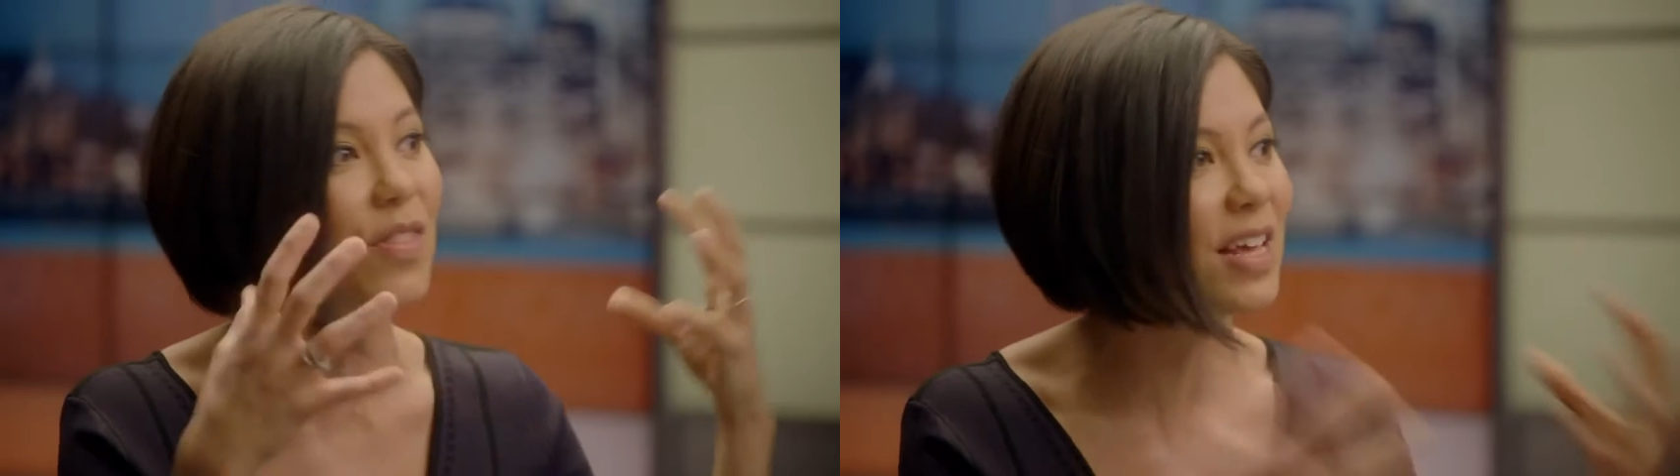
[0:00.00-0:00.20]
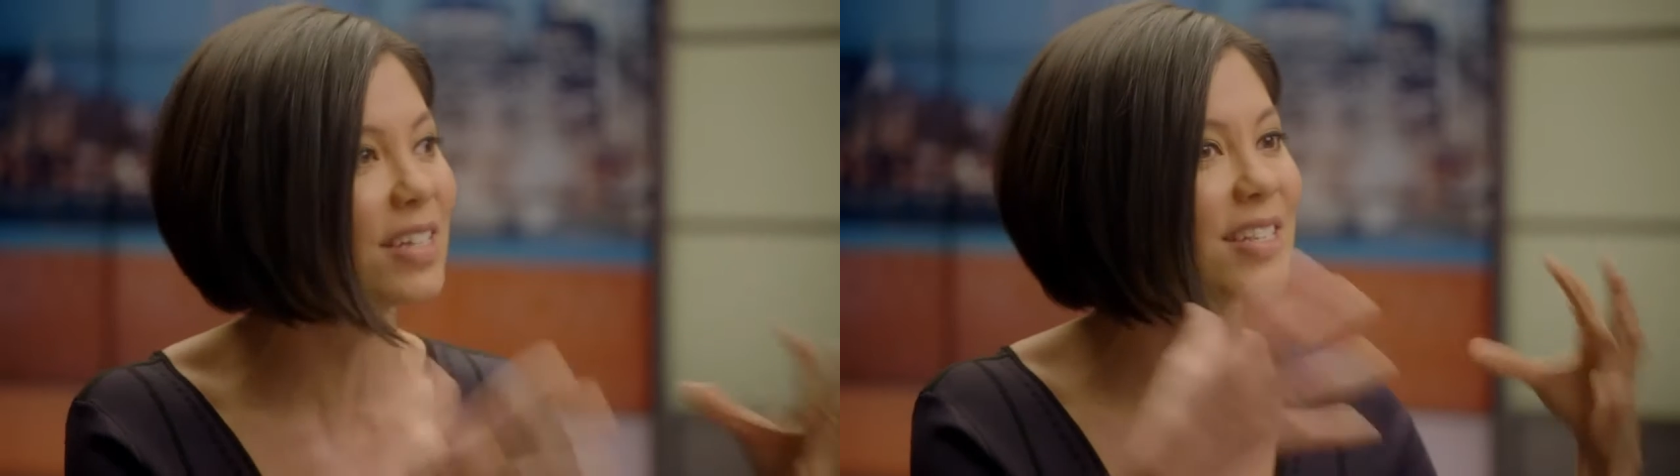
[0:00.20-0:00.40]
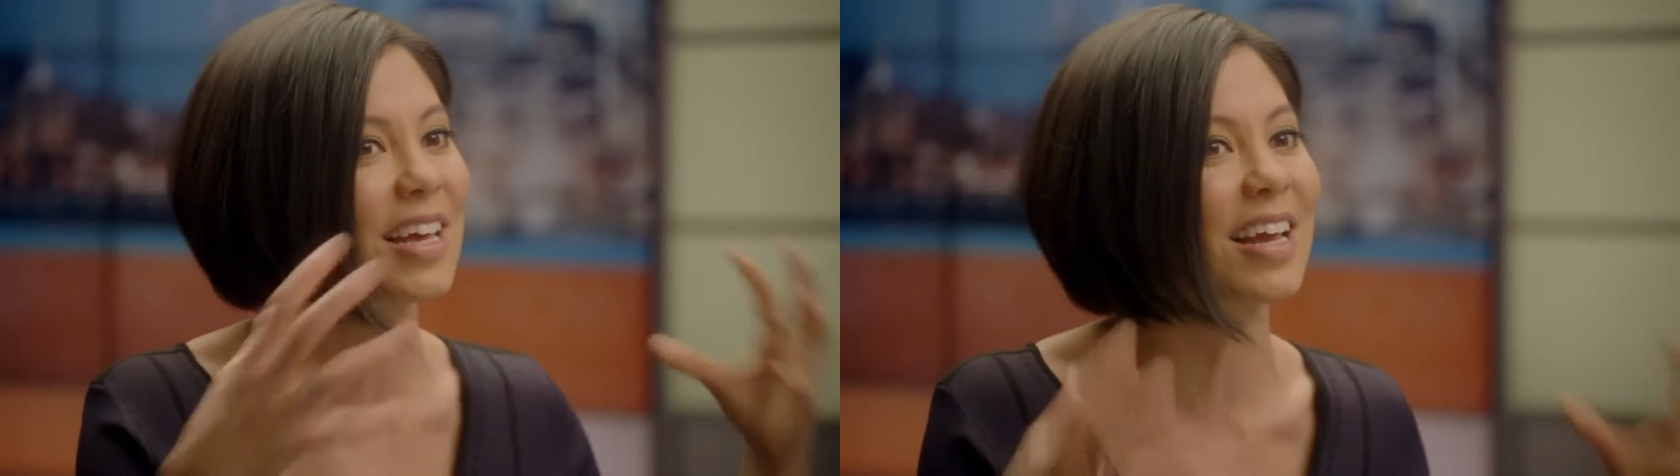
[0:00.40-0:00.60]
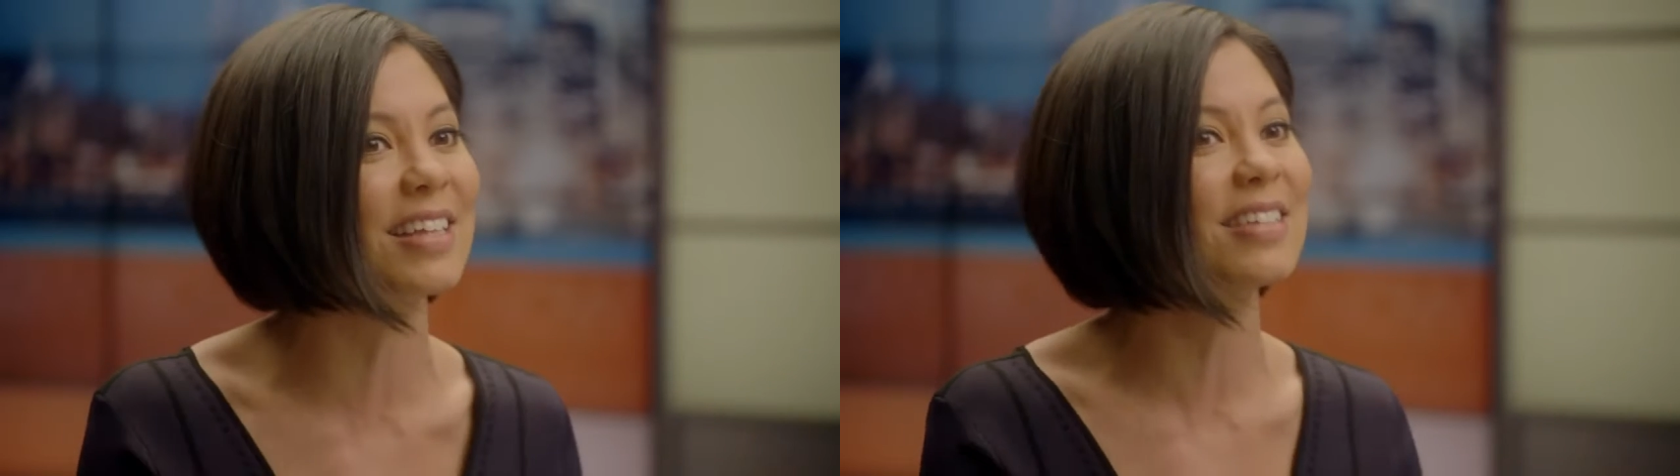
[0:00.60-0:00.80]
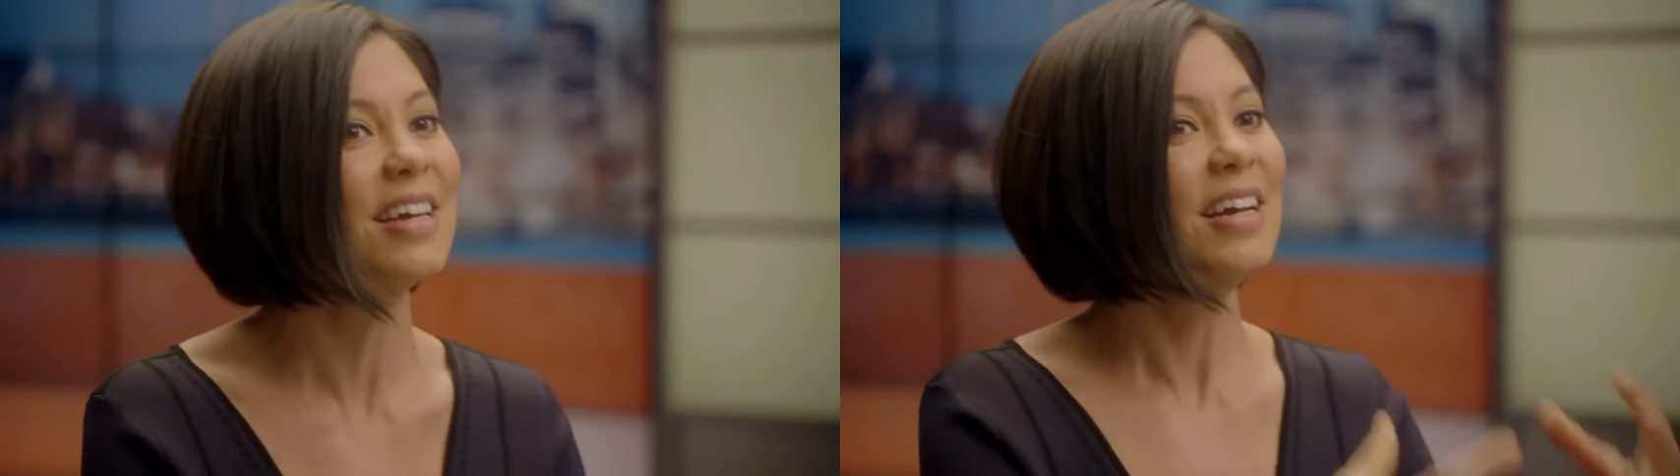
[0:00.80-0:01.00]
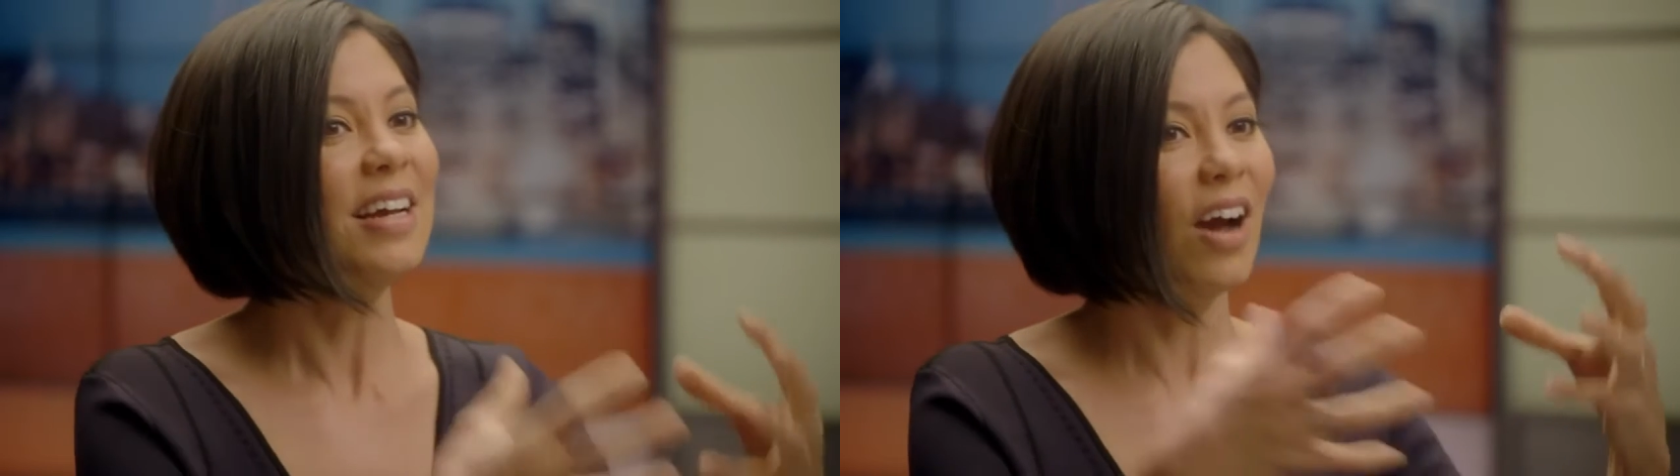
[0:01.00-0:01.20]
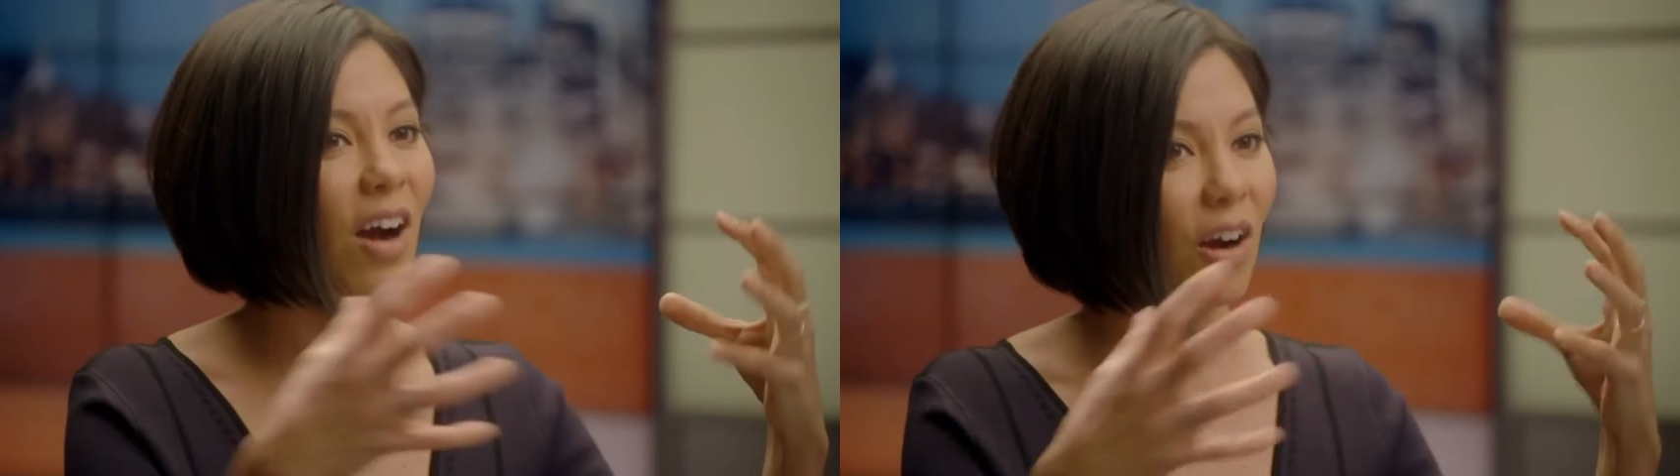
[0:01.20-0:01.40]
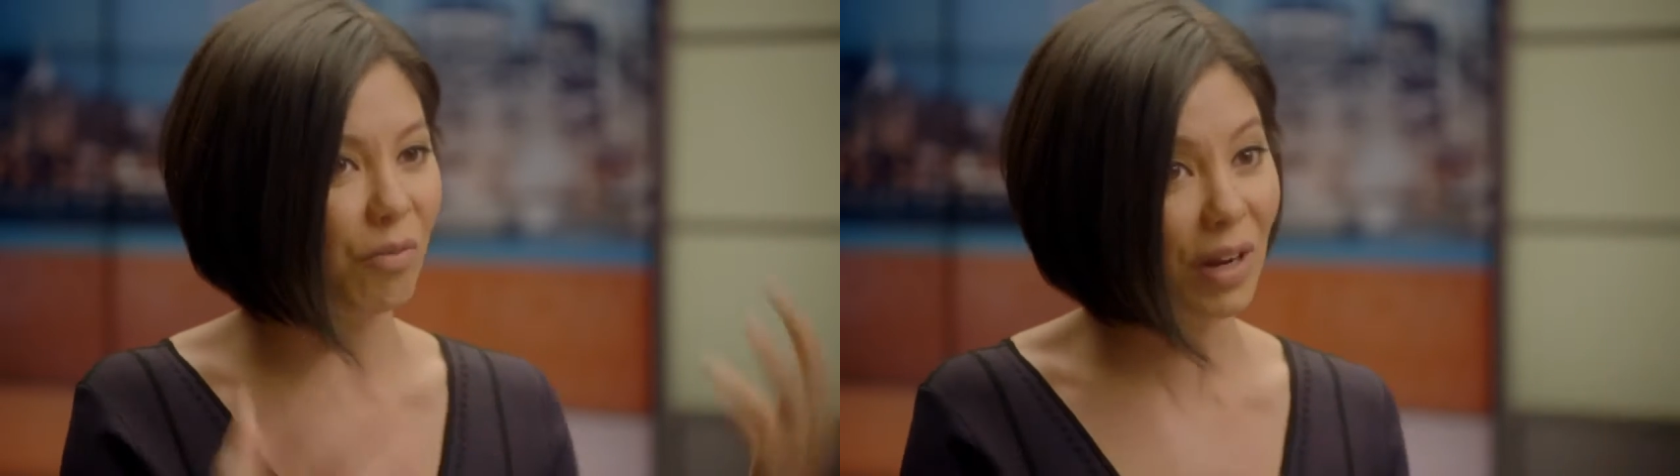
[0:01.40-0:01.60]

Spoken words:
know, these things are